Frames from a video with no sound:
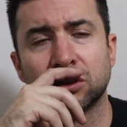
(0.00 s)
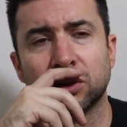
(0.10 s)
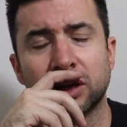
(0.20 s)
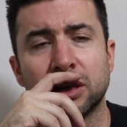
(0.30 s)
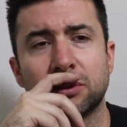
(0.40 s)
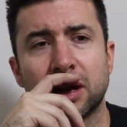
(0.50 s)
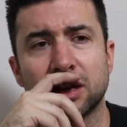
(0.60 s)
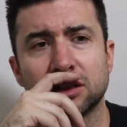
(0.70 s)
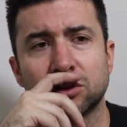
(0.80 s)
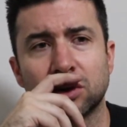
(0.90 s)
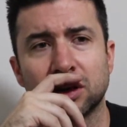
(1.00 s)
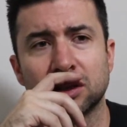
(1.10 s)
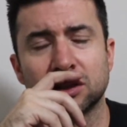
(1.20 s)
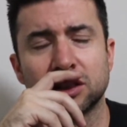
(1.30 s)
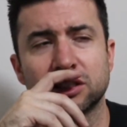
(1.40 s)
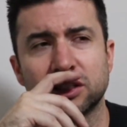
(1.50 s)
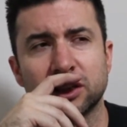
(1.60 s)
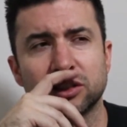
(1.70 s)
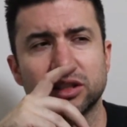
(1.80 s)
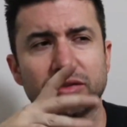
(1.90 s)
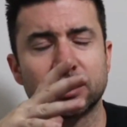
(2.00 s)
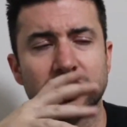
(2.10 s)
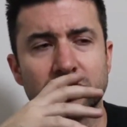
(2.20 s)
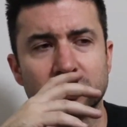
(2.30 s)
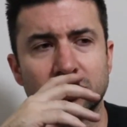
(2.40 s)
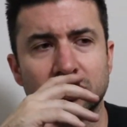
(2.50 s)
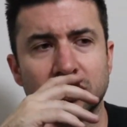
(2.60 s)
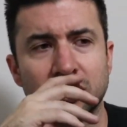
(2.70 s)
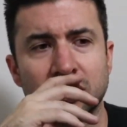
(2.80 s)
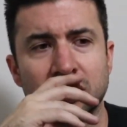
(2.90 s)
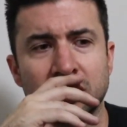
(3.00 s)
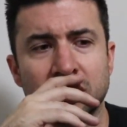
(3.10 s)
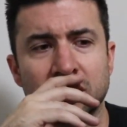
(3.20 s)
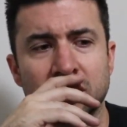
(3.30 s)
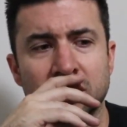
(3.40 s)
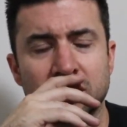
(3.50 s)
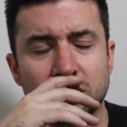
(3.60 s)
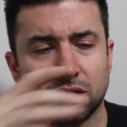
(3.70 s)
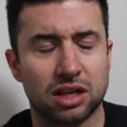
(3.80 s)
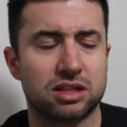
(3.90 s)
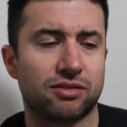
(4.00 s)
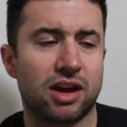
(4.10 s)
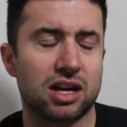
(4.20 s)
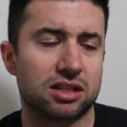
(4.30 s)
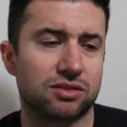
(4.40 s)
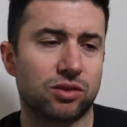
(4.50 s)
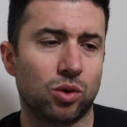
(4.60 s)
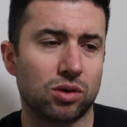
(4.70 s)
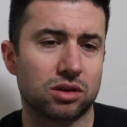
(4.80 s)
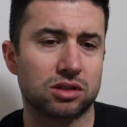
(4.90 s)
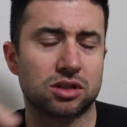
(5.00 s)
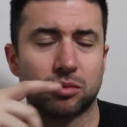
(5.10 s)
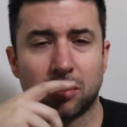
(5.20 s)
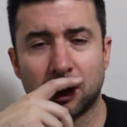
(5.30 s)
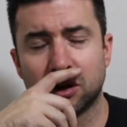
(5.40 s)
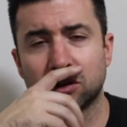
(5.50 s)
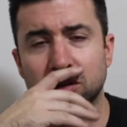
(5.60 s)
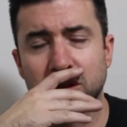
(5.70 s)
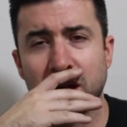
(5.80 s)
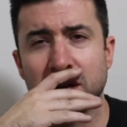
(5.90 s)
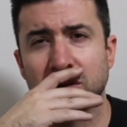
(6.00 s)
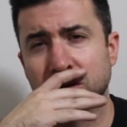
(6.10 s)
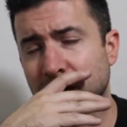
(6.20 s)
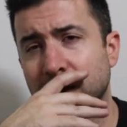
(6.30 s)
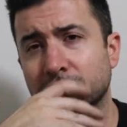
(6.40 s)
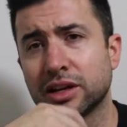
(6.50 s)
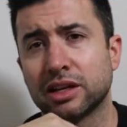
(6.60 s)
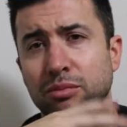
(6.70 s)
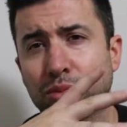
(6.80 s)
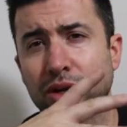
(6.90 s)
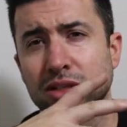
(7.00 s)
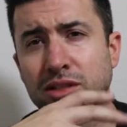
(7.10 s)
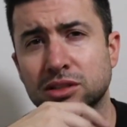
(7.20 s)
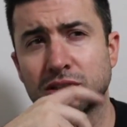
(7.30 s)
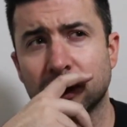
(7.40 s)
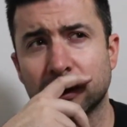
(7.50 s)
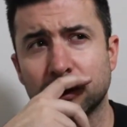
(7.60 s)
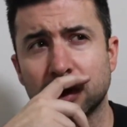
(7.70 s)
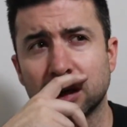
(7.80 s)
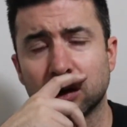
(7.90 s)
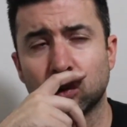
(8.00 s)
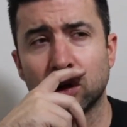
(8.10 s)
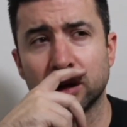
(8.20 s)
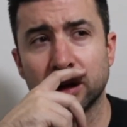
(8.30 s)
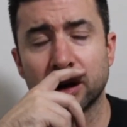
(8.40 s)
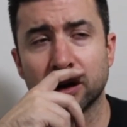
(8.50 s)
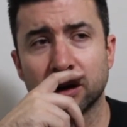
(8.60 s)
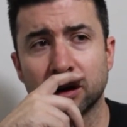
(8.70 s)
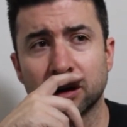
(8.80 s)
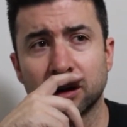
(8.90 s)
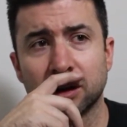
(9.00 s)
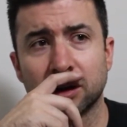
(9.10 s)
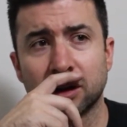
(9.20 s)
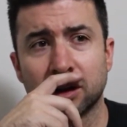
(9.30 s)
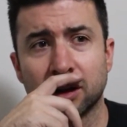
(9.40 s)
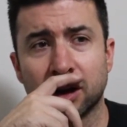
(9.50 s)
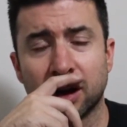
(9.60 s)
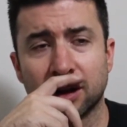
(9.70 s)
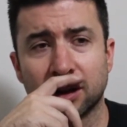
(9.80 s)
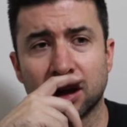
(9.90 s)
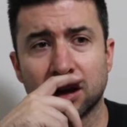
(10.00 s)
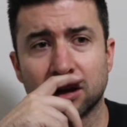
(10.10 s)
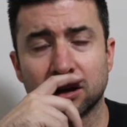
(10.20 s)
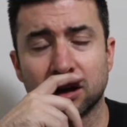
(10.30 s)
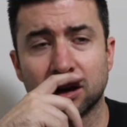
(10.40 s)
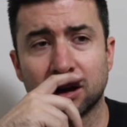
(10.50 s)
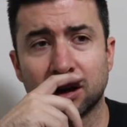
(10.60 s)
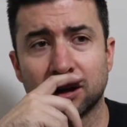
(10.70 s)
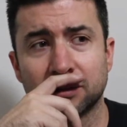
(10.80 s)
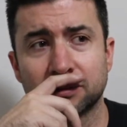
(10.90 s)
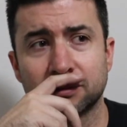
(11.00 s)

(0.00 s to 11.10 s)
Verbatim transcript: when he passed away, sixteen or seventeen years old. So let's fast forward. So my Uncle Daniel's already in prison, he's already been there one year. And then uh,